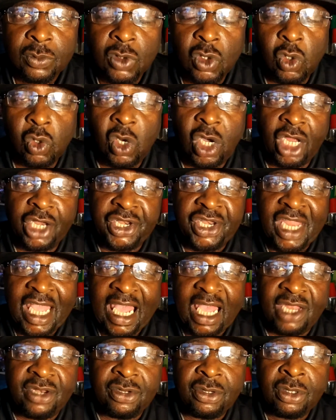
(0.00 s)
who are
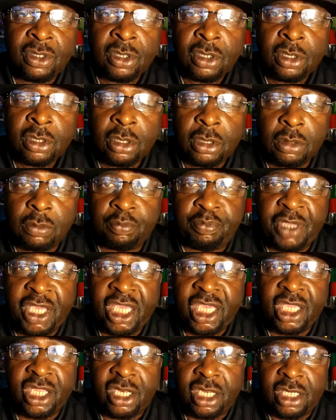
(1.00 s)
not
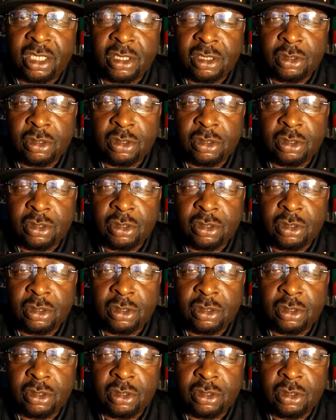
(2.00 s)
being